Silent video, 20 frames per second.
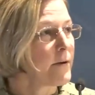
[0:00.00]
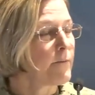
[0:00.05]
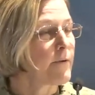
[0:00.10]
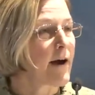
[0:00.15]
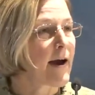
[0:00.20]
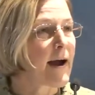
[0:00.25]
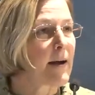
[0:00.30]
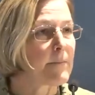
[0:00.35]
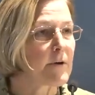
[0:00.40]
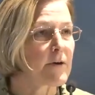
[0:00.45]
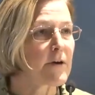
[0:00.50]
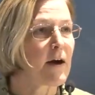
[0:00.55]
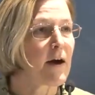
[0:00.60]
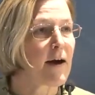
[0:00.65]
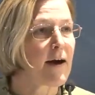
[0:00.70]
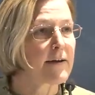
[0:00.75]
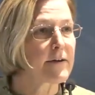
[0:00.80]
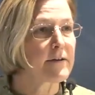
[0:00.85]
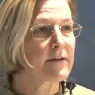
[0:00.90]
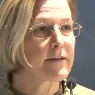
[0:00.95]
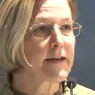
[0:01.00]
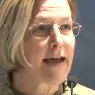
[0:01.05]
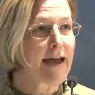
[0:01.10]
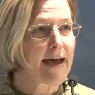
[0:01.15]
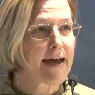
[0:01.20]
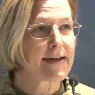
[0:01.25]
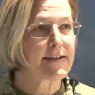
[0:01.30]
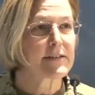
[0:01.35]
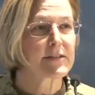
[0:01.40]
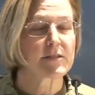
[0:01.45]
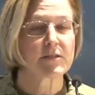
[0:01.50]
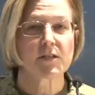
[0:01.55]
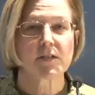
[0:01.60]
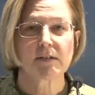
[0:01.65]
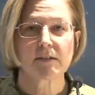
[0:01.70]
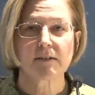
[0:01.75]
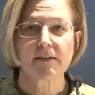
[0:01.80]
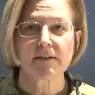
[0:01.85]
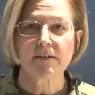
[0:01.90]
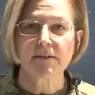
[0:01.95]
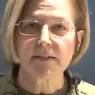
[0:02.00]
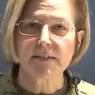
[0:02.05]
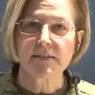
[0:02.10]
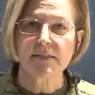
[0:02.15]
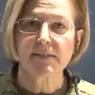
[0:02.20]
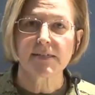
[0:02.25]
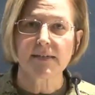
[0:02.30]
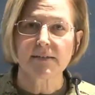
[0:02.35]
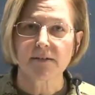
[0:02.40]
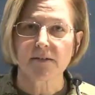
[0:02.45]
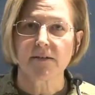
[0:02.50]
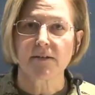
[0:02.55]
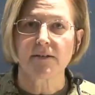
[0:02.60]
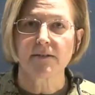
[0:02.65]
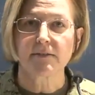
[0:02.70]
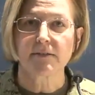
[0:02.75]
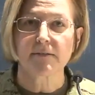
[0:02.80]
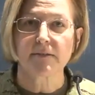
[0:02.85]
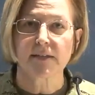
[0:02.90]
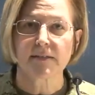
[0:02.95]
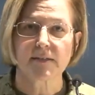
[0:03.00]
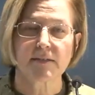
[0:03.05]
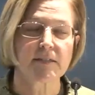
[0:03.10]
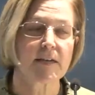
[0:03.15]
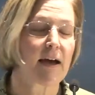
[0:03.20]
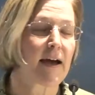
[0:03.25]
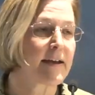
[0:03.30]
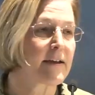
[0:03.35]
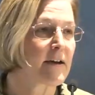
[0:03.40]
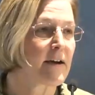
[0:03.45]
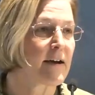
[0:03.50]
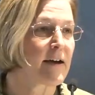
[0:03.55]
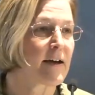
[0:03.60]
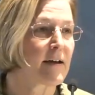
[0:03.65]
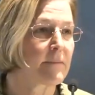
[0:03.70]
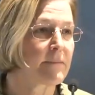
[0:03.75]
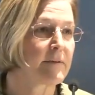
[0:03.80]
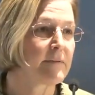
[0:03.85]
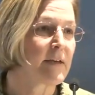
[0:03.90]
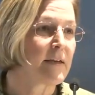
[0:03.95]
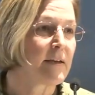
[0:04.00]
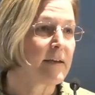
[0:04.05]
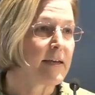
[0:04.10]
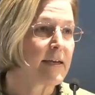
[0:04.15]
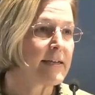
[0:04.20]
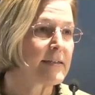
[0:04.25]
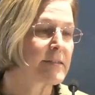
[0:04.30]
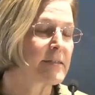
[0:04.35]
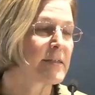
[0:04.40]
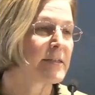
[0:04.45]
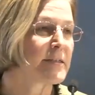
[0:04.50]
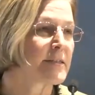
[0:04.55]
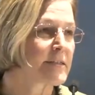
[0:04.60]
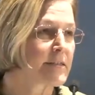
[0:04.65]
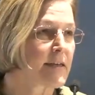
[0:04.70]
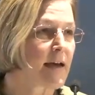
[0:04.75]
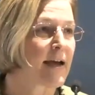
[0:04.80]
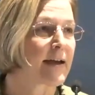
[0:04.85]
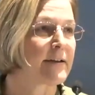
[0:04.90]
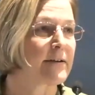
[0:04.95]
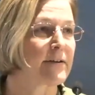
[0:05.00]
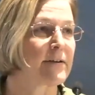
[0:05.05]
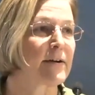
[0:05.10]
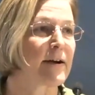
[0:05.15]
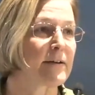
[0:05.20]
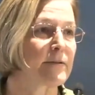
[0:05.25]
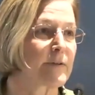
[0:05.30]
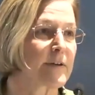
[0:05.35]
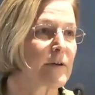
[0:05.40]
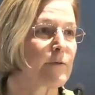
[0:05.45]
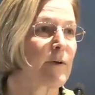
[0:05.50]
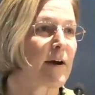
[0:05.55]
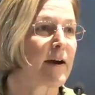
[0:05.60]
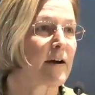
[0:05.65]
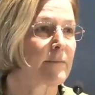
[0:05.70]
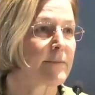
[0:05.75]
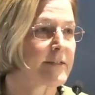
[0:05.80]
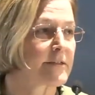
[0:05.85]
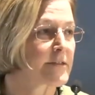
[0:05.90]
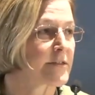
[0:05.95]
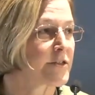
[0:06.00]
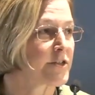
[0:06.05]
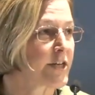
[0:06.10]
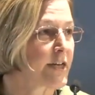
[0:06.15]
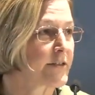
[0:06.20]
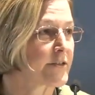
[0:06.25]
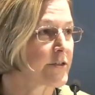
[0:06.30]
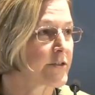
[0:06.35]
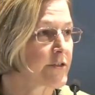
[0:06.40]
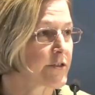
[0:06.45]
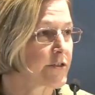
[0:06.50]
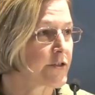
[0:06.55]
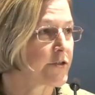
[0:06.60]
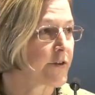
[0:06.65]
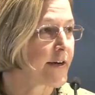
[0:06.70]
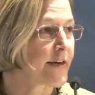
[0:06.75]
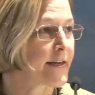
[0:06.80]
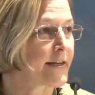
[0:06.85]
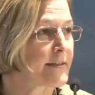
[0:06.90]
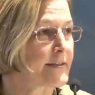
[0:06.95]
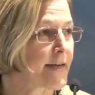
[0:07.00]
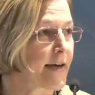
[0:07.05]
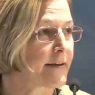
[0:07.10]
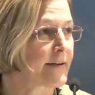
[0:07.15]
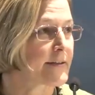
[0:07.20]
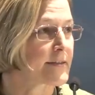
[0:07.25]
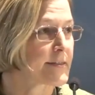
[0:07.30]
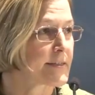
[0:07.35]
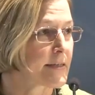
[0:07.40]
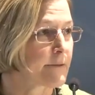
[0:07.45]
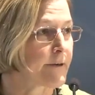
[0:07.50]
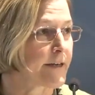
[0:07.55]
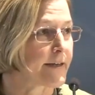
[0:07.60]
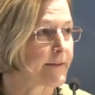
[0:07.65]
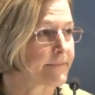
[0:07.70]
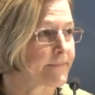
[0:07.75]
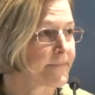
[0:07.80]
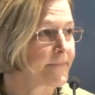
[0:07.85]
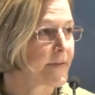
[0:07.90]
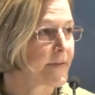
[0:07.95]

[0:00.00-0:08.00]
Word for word: where Amal Cottle has clearly signaled that the TYCOM is the decider on requirements and changes to training down at CWIT.